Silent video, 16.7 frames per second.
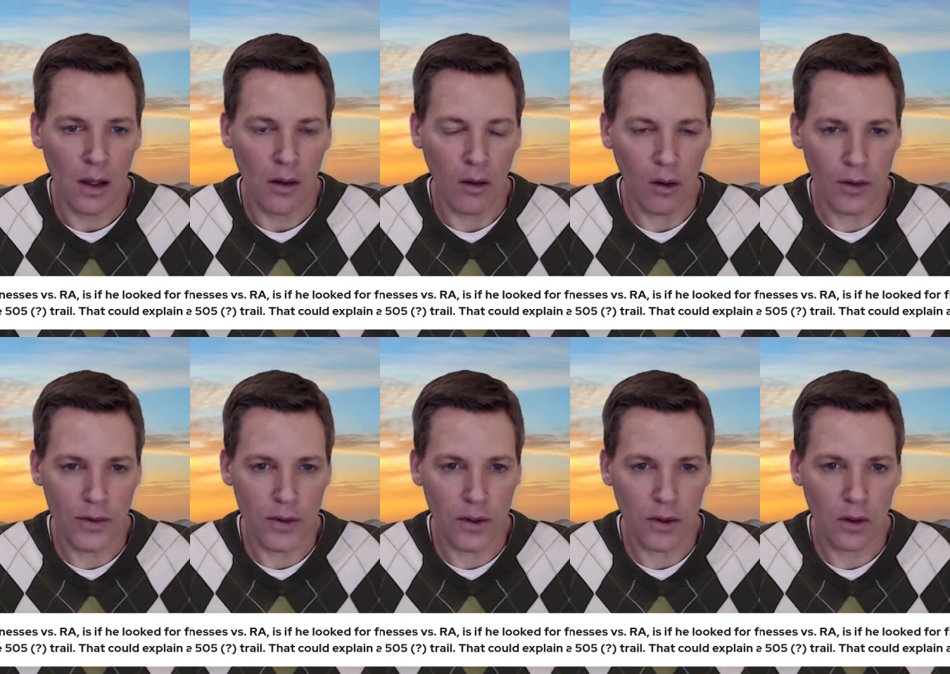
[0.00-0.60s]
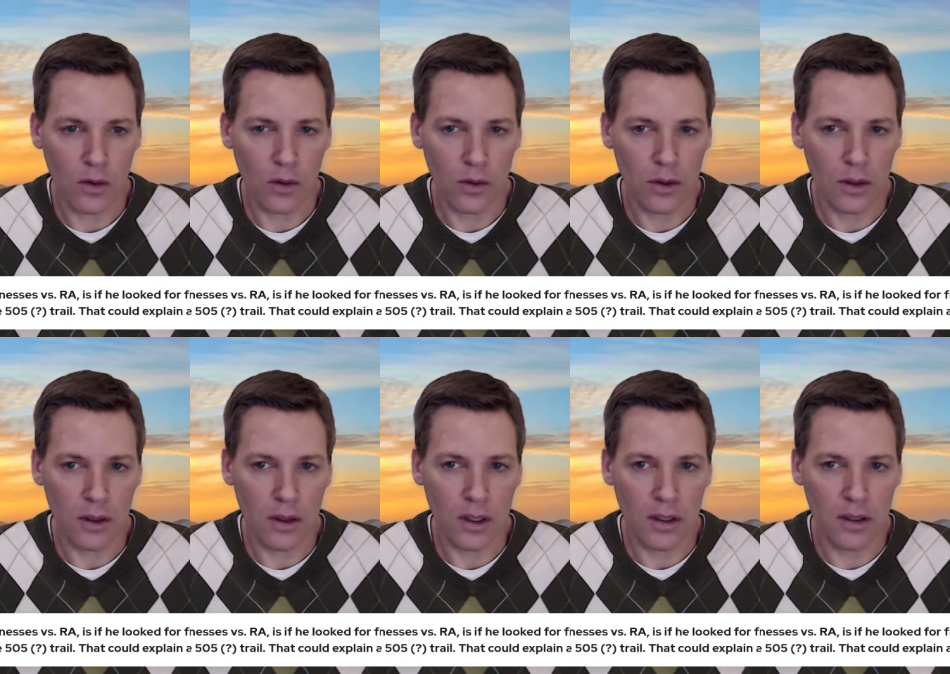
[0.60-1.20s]
Also,
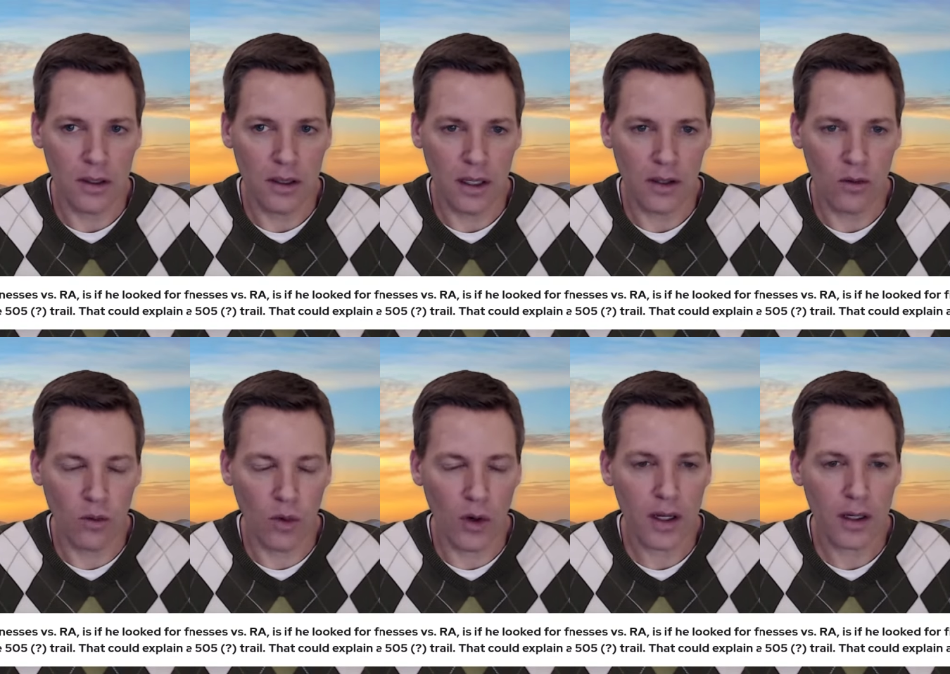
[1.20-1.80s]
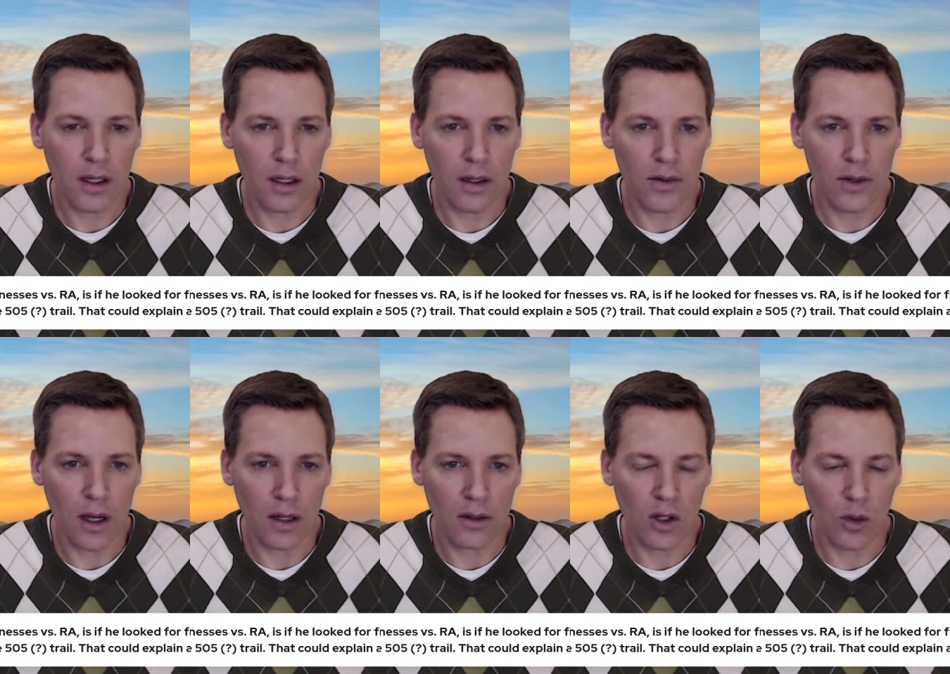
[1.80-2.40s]
did Rick in his
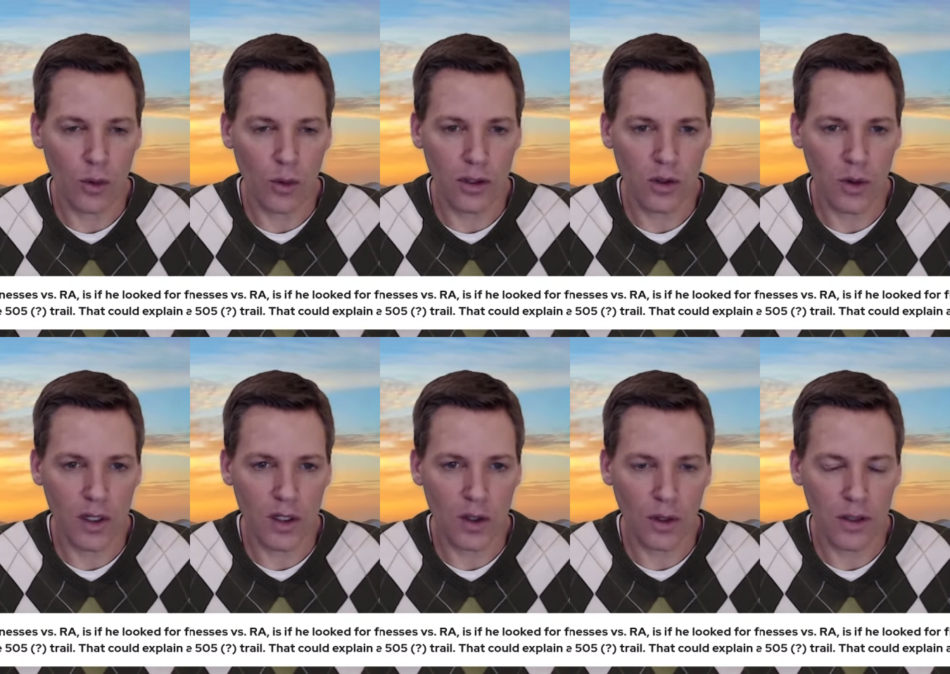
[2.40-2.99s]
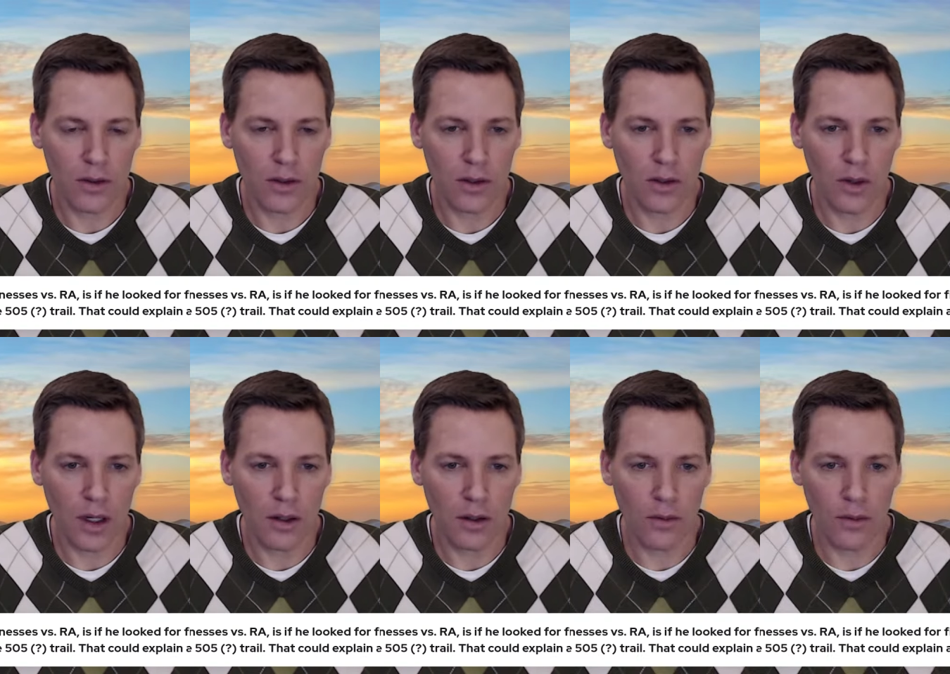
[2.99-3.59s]
October 2022
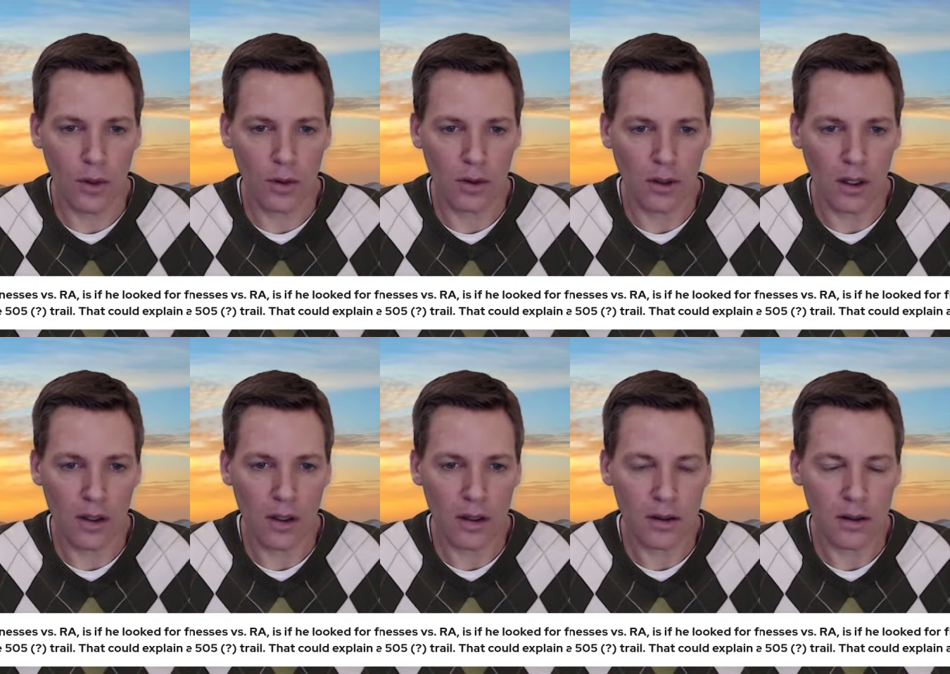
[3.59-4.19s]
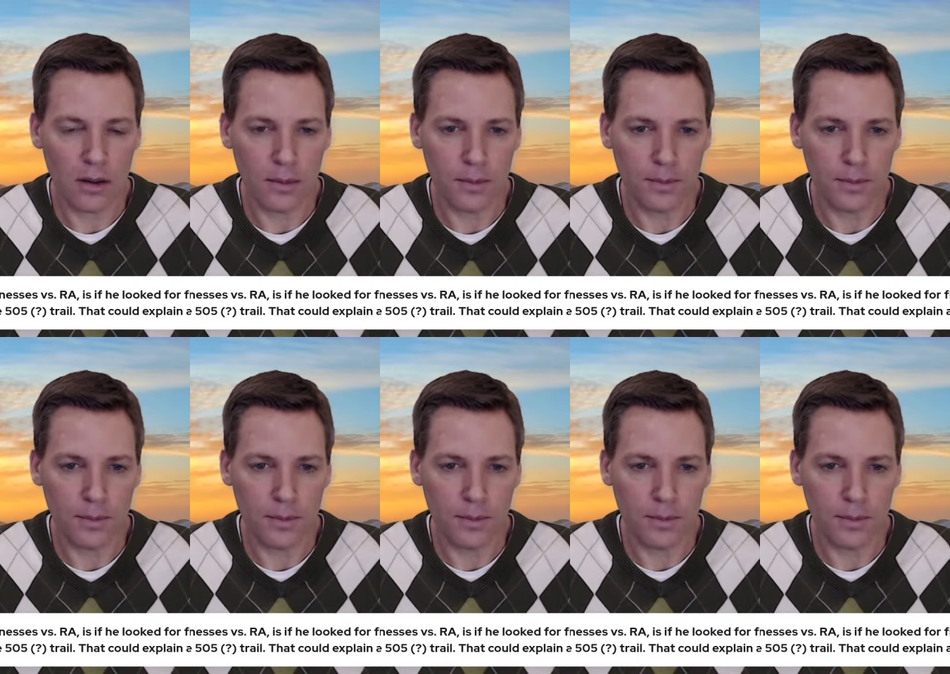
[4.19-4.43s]
interview with Liggett